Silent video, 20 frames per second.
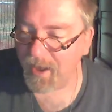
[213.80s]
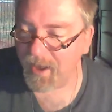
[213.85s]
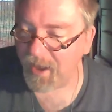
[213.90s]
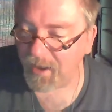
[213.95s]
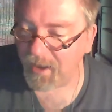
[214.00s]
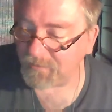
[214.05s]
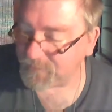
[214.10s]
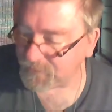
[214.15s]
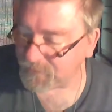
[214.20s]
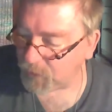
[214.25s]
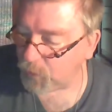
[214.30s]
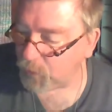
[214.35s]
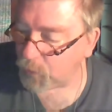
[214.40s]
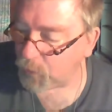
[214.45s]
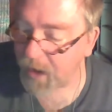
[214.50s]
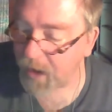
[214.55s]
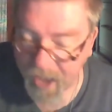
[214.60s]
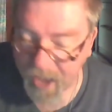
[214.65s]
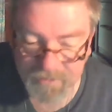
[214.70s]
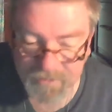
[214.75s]
And so
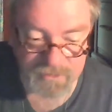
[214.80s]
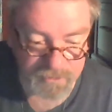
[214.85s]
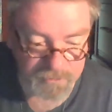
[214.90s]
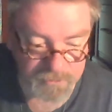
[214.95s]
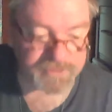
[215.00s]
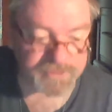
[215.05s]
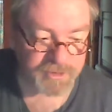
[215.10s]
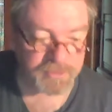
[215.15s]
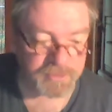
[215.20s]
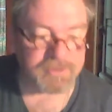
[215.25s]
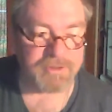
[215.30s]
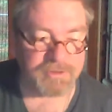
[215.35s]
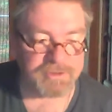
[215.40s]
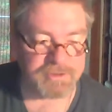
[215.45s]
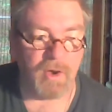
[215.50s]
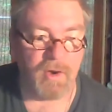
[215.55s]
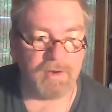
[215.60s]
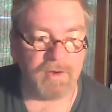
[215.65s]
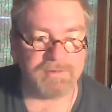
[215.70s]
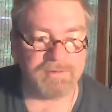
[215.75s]
we had to do certain
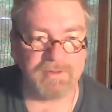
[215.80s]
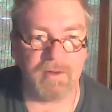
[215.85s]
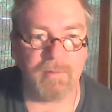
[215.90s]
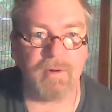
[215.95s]
songs.